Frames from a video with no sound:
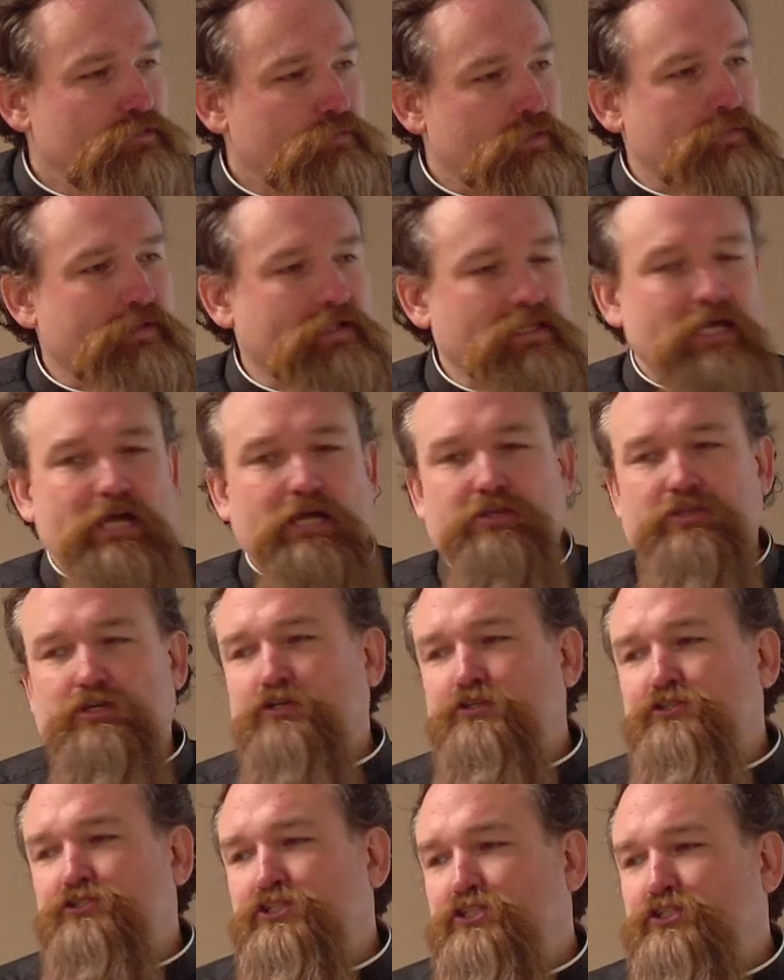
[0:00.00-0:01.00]
We were like
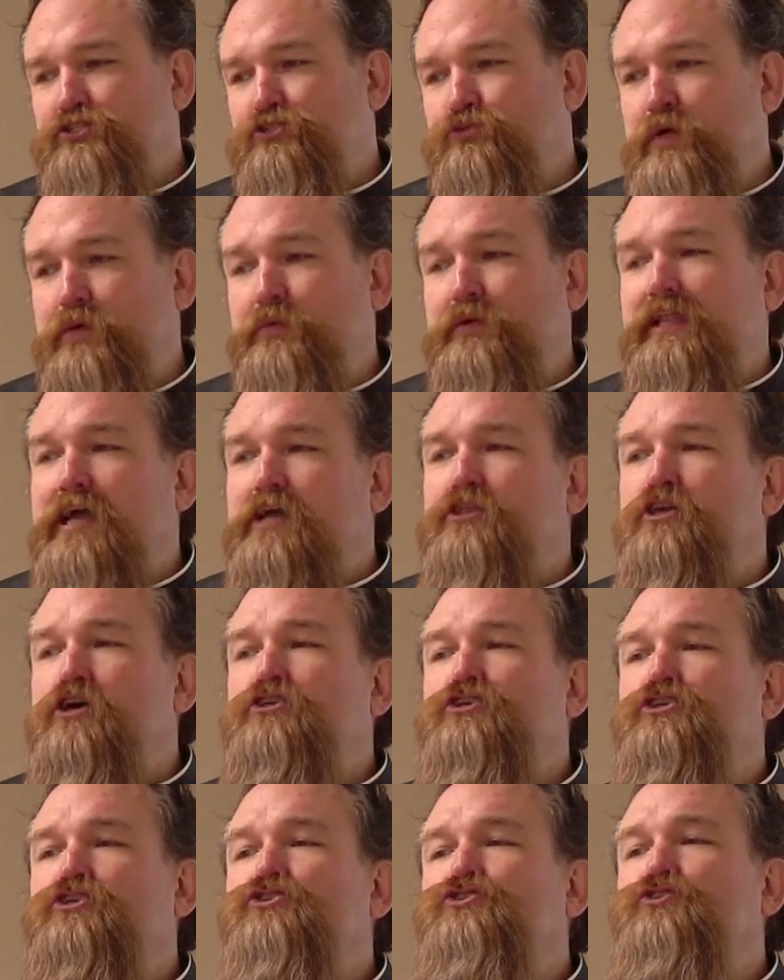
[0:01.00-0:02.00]
those, in, we were like
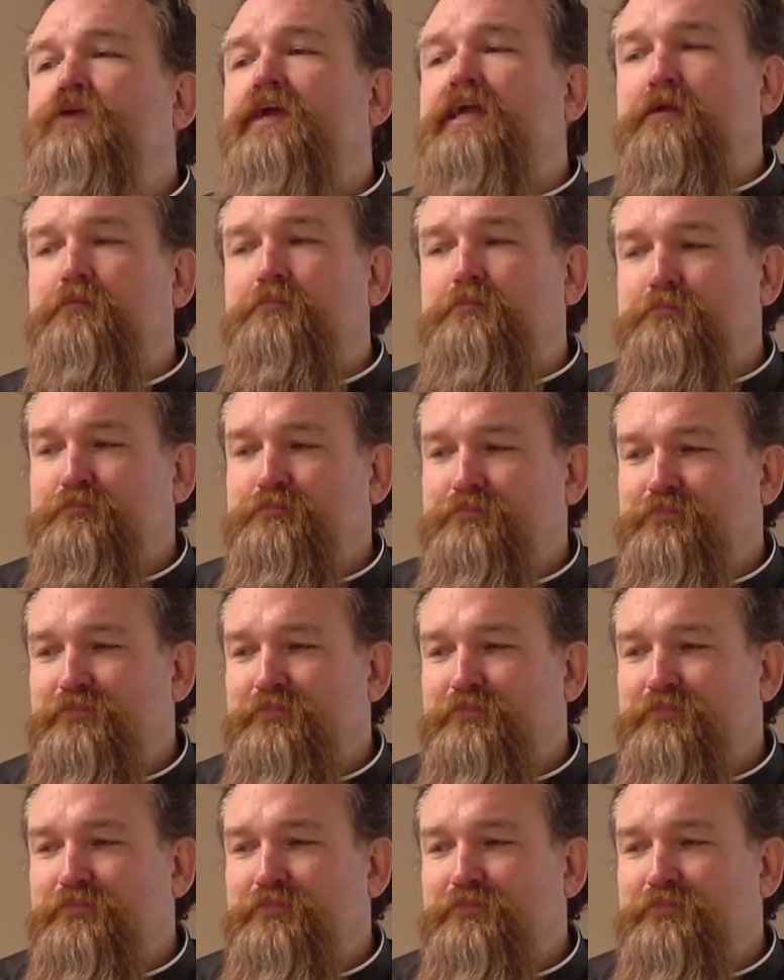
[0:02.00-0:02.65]
those who dream.